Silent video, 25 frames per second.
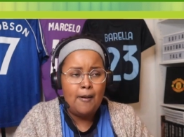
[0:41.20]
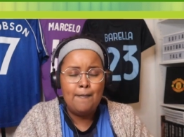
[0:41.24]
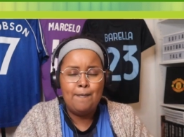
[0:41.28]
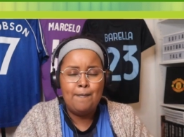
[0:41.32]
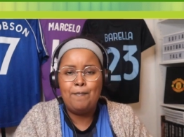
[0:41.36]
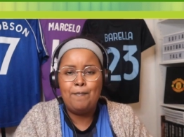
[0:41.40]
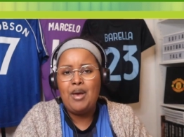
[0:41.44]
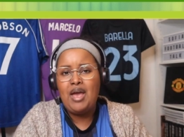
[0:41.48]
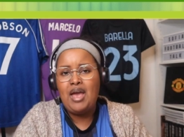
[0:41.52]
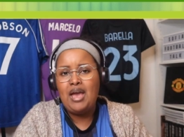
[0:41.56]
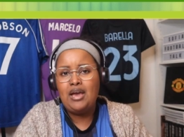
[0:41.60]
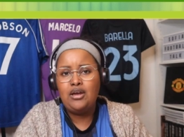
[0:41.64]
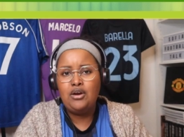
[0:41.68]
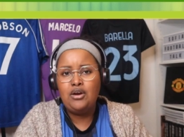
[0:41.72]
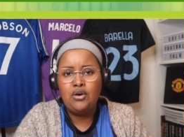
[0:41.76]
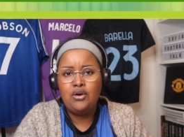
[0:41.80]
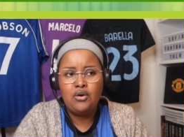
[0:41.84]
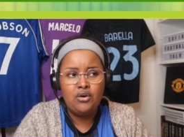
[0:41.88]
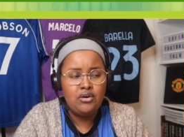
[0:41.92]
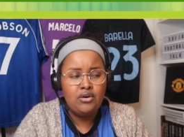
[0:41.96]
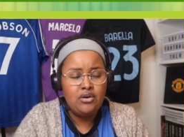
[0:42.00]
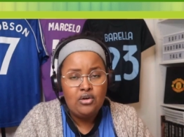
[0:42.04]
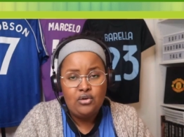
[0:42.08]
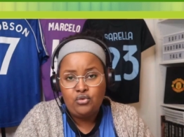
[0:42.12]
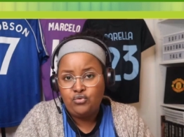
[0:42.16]

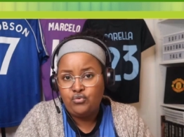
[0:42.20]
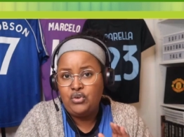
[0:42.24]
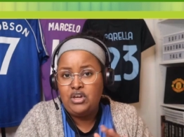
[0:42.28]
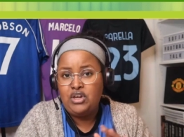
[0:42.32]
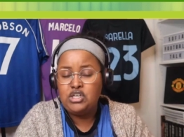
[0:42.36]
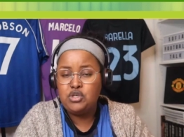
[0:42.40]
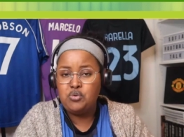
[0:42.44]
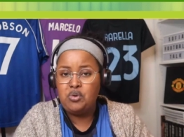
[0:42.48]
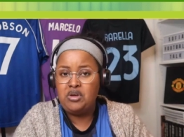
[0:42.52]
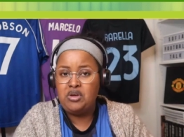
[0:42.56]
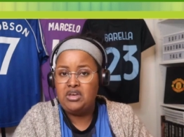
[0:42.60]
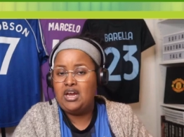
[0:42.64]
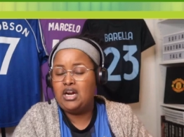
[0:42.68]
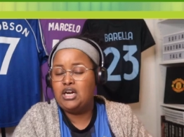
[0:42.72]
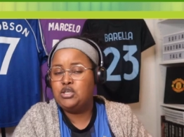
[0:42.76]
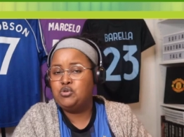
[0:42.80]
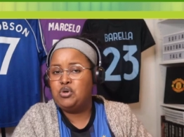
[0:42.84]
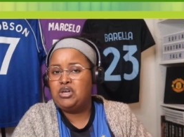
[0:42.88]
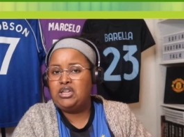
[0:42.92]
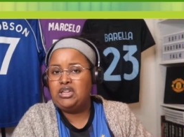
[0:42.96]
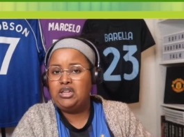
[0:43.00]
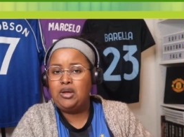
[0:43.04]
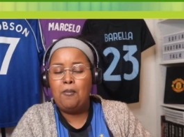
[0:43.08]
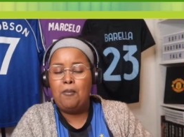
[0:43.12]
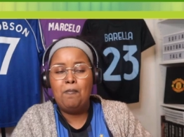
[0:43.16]
banger featuring
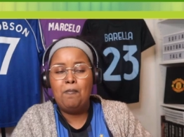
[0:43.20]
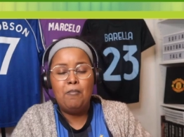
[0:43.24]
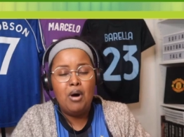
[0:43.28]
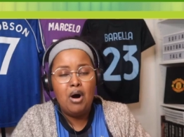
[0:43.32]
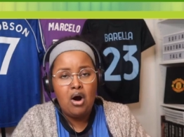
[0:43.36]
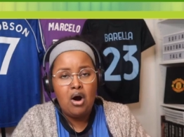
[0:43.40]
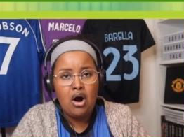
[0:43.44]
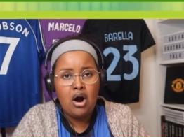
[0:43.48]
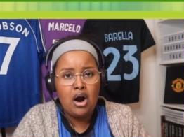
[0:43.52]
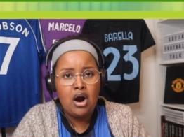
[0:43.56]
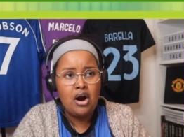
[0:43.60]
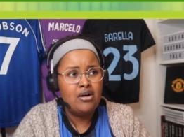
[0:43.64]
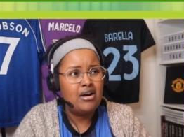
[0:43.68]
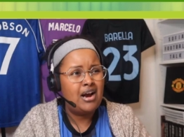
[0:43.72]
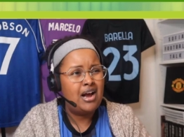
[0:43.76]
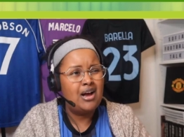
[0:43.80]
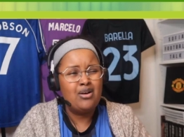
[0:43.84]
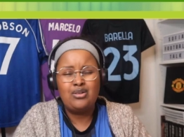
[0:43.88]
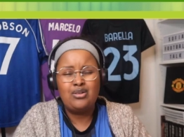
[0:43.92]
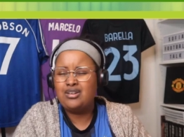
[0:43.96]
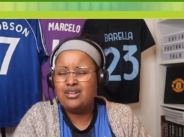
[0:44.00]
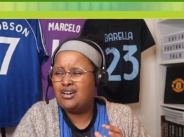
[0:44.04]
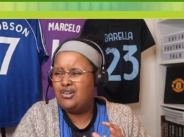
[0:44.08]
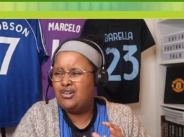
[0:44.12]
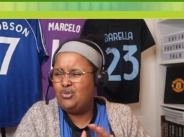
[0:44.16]
Kendrick Lamar. I
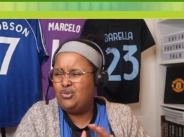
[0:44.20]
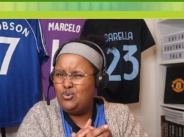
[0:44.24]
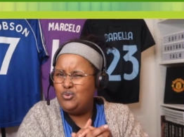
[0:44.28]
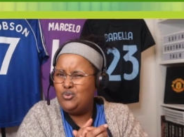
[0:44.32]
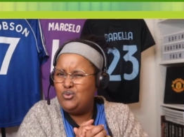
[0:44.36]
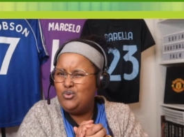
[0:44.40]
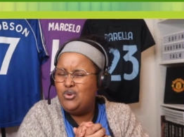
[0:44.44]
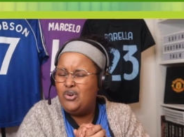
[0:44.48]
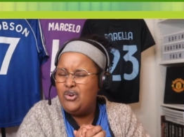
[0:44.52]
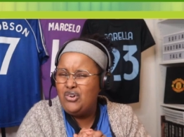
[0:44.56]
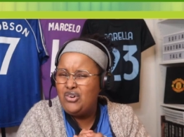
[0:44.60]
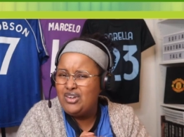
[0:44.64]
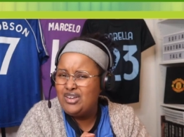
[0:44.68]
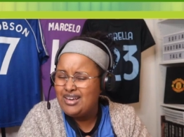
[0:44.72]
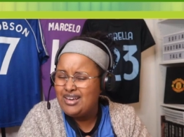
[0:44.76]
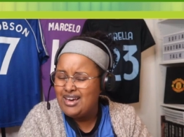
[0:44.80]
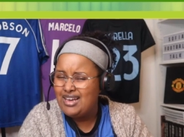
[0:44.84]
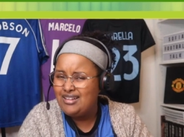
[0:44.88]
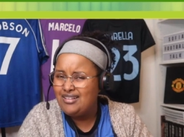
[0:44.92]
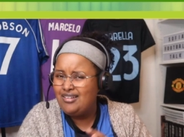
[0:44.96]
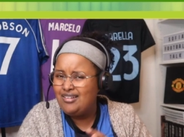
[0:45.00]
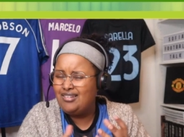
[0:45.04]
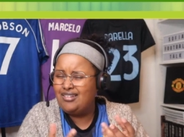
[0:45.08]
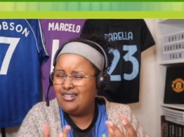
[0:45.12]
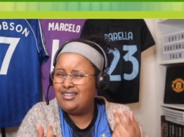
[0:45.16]
was like, ooh, okay,
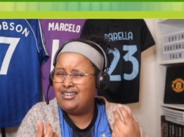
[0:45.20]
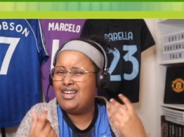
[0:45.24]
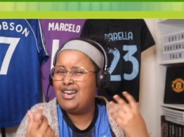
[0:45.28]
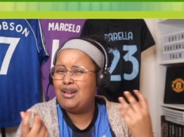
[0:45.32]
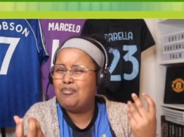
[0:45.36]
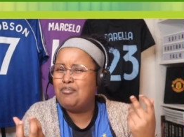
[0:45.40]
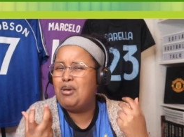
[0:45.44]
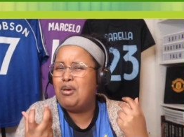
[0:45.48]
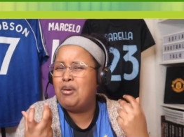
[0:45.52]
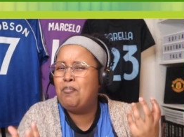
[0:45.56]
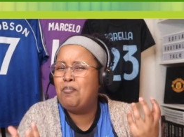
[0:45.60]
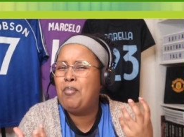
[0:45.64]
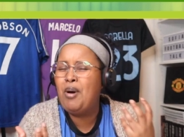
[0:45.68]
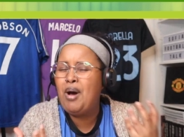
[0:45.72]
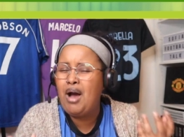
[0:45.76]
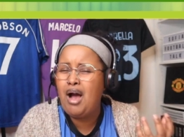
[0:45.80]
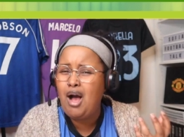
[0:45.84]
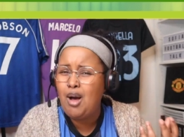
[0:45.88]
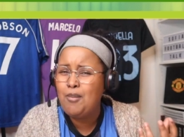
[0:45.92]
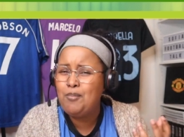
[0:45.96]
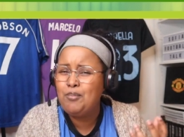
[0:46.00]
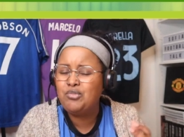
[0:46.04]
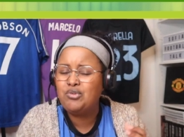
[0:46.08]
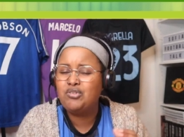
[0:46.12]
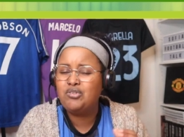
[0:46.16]
this is getting me
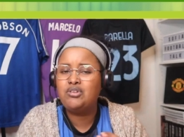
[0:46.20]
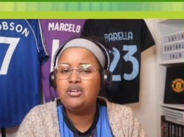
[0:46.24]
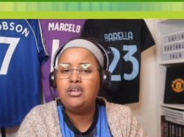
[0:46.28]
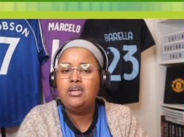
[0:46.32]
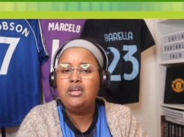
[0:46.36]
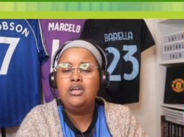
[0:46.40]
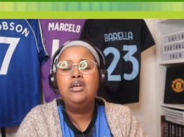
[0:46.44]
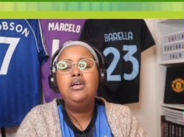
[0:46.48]
pumped.